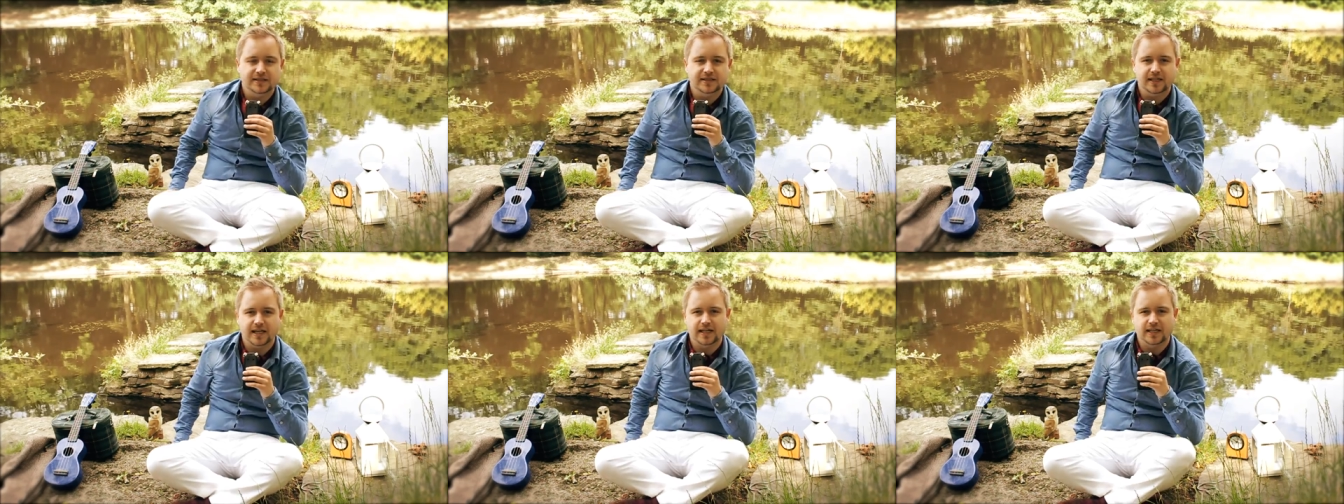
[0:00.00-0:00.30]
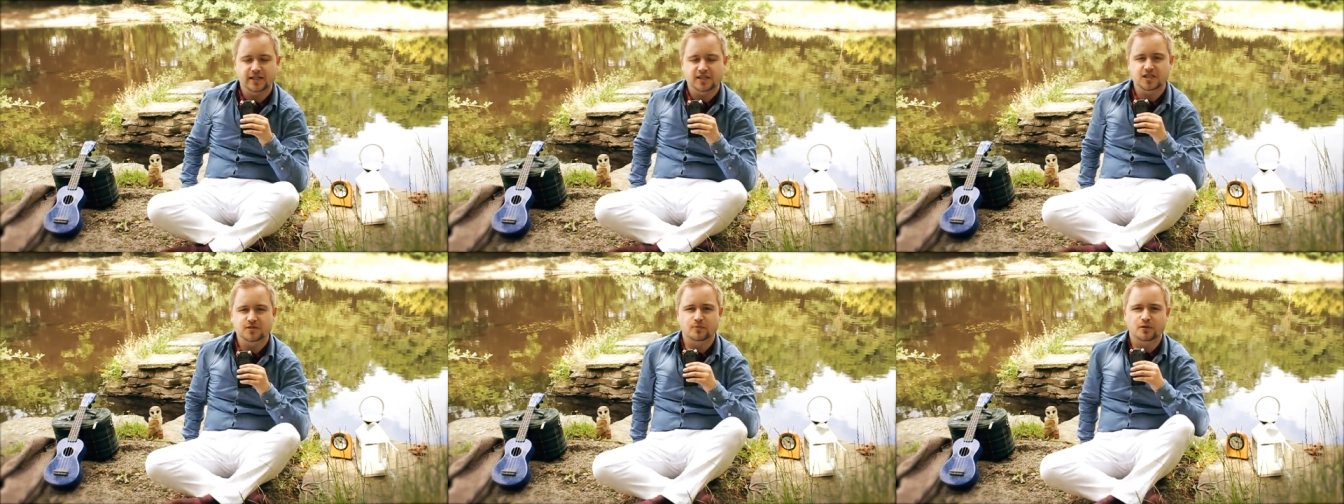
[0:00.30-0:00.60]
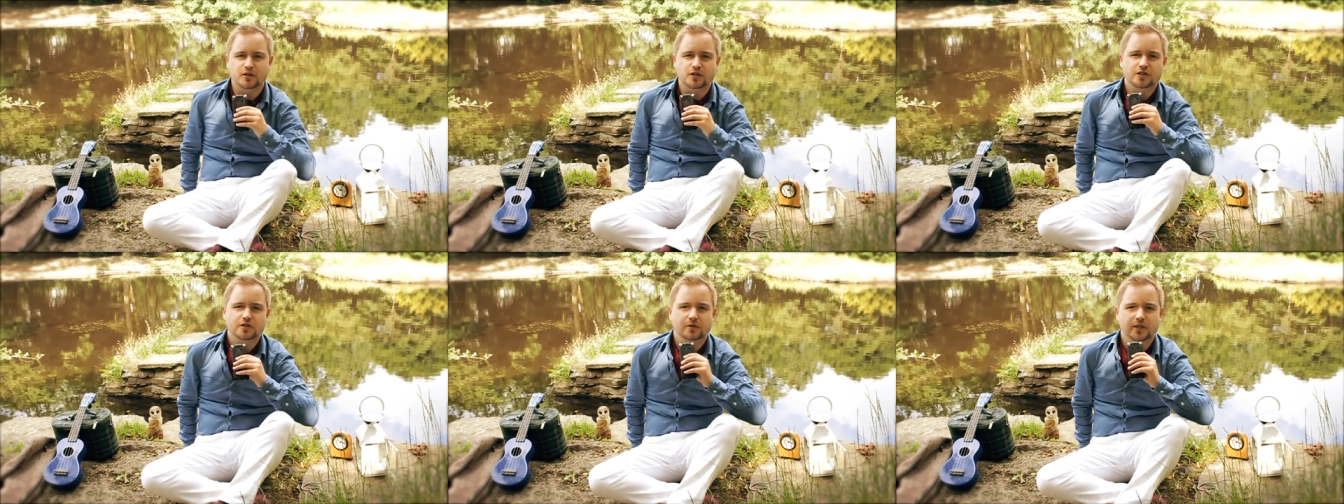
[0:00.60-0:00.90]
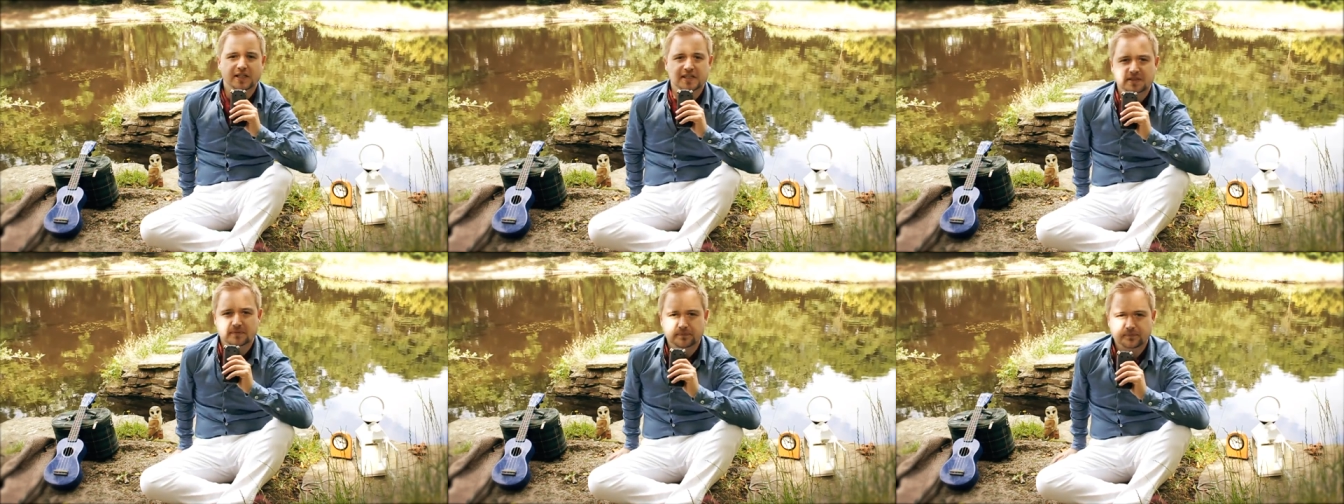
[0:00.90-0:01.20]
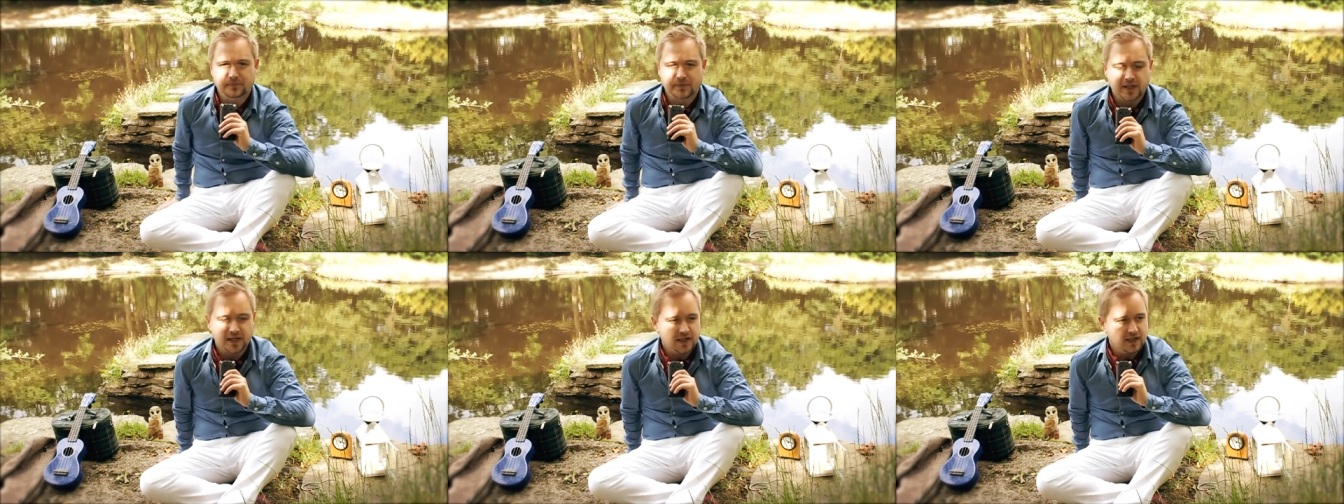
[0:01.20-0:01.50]
say, in spiritualism.
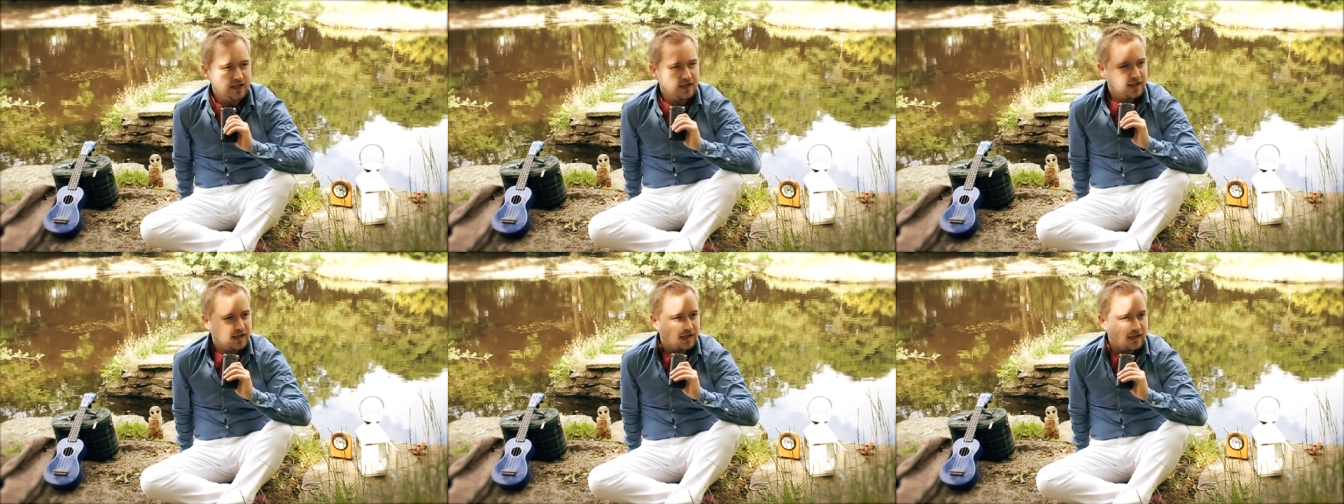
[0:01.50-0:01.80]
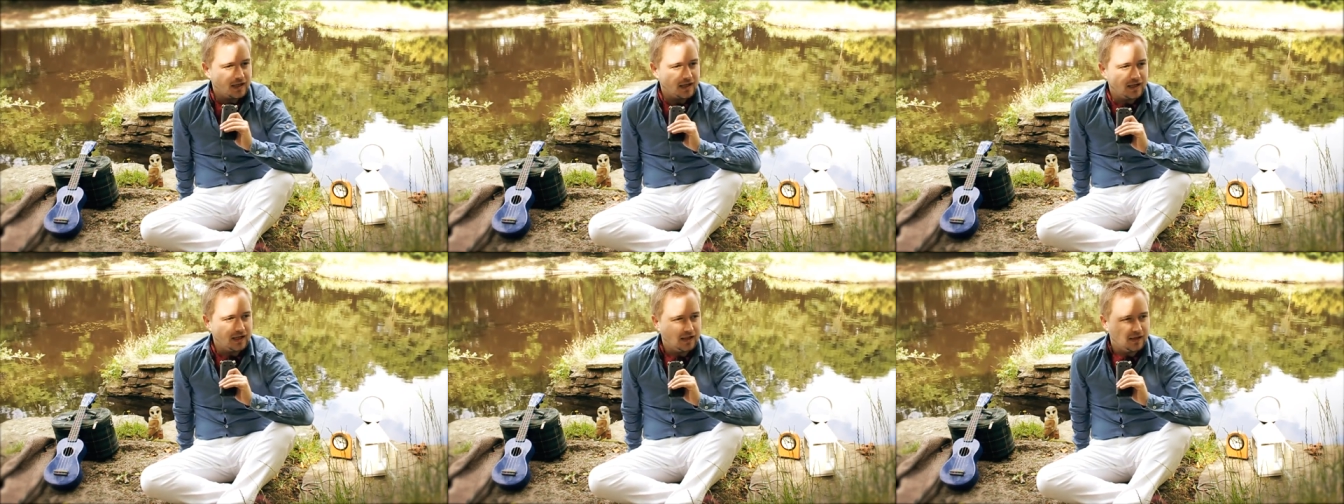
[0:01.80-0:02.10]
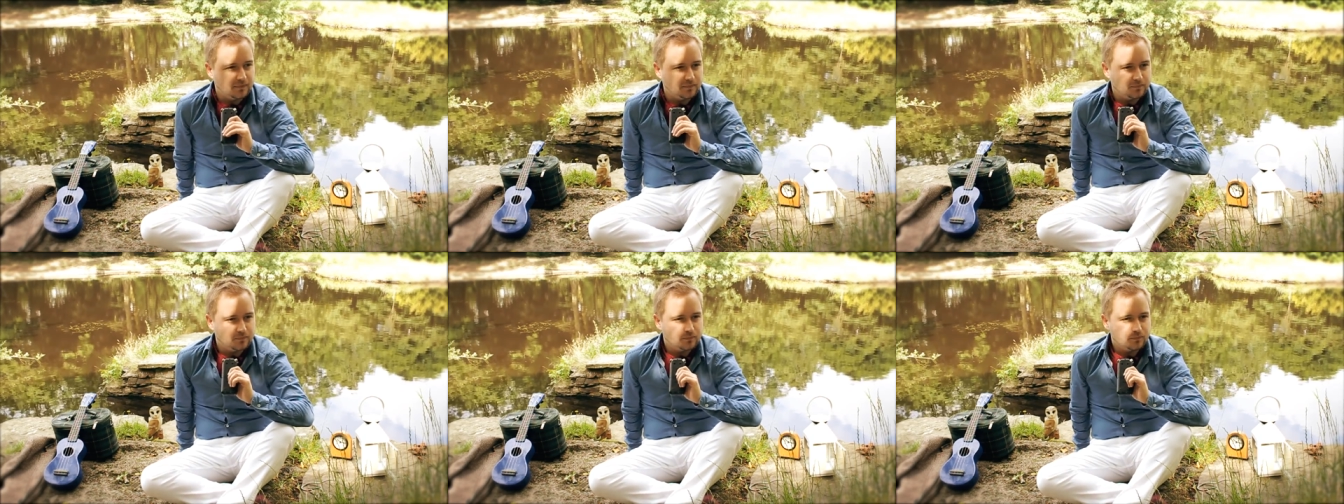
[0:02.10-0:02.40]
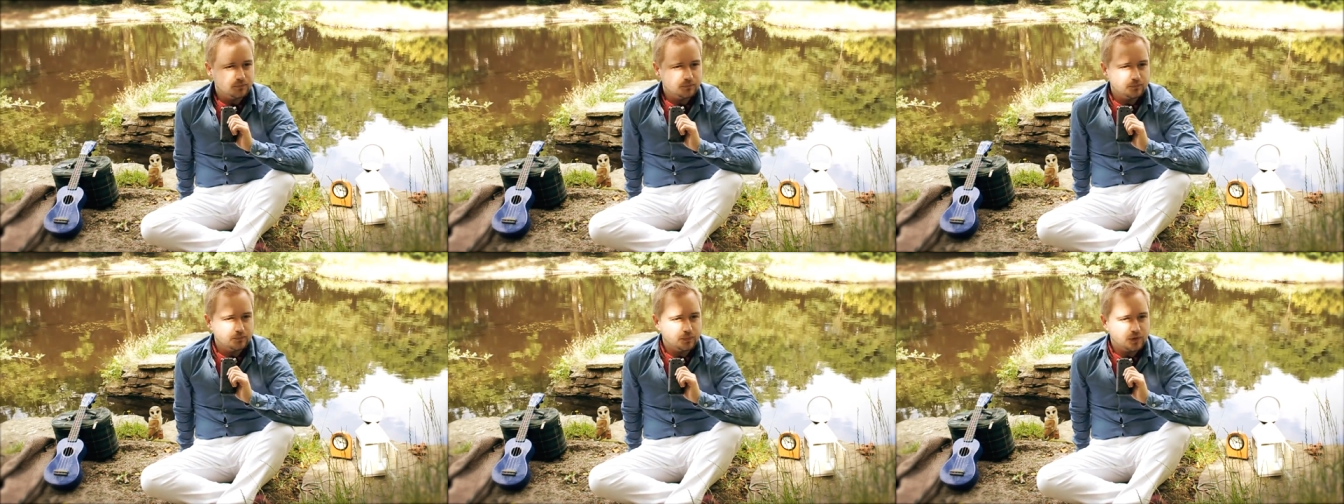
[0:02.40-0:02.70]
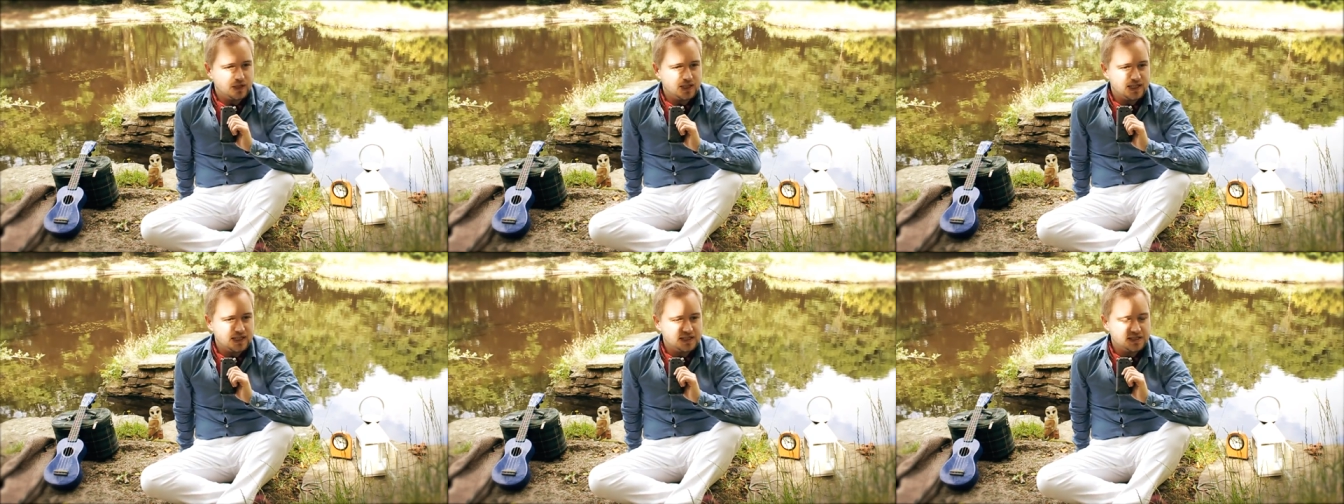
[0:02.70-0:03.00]
Um,
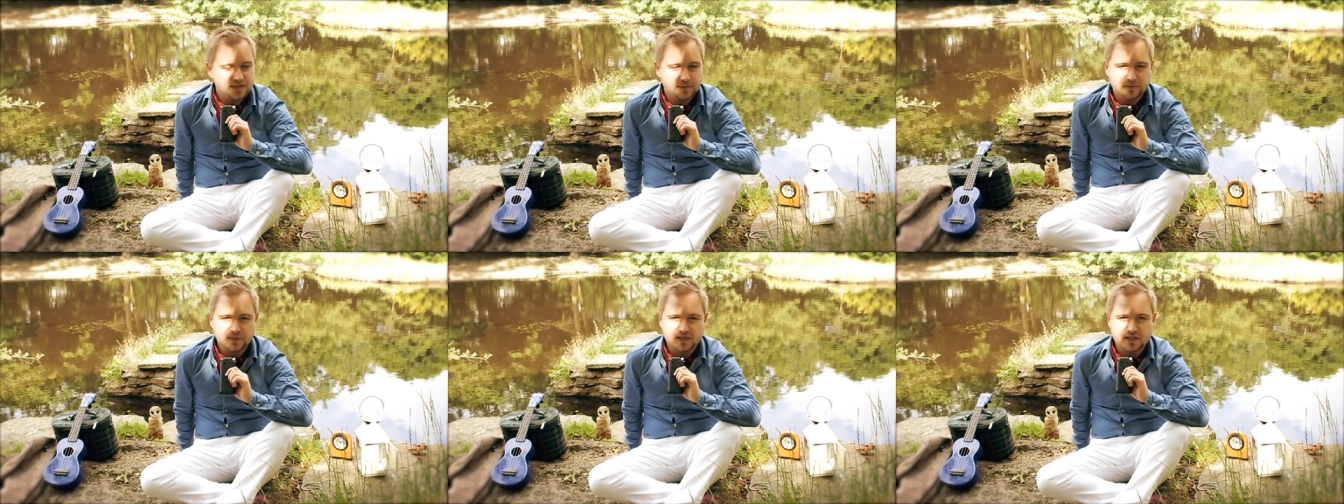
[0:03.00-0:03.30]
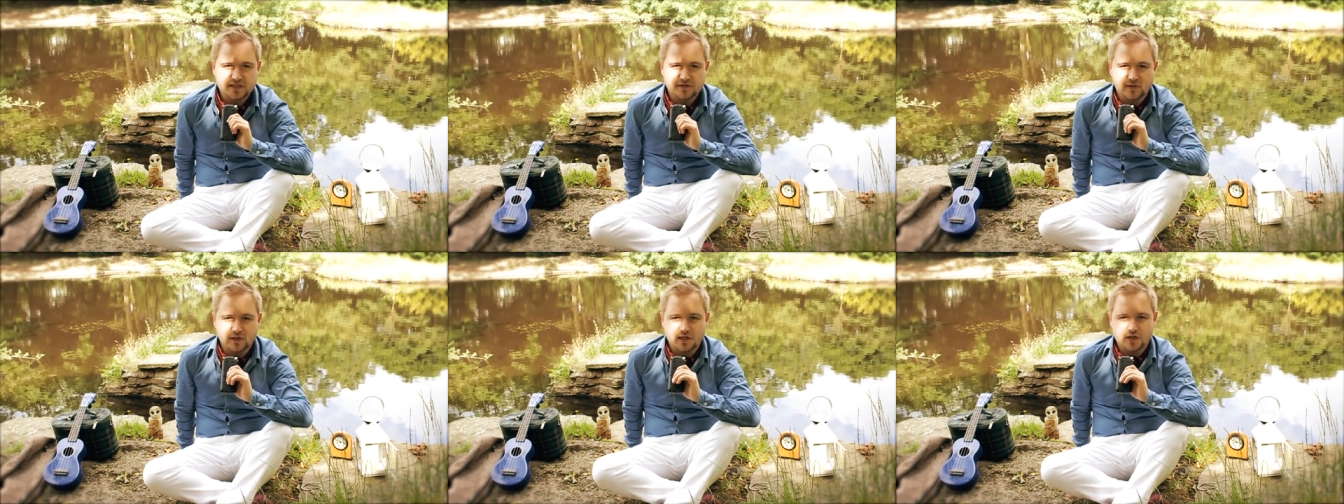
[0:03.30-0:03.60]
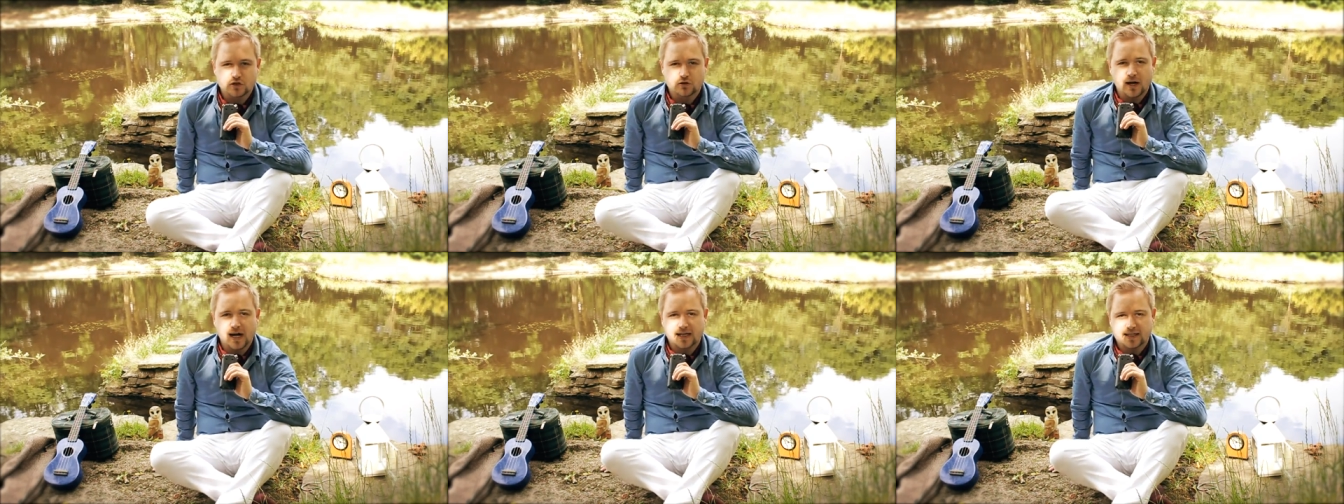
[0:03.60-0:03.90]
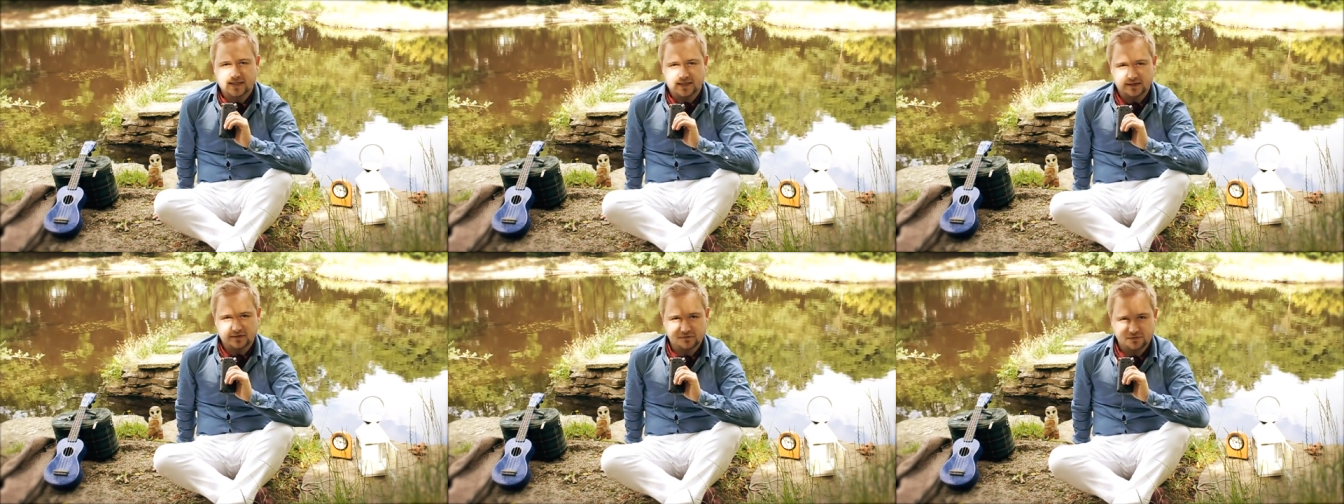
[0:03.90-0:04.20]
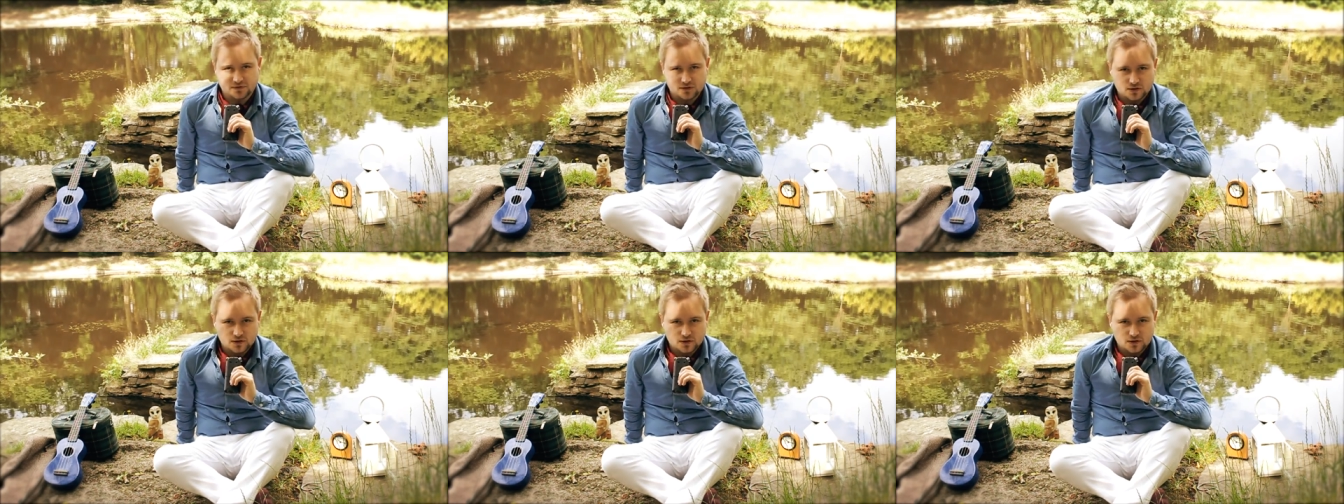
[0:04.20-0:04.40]
but it is something that's very attractive,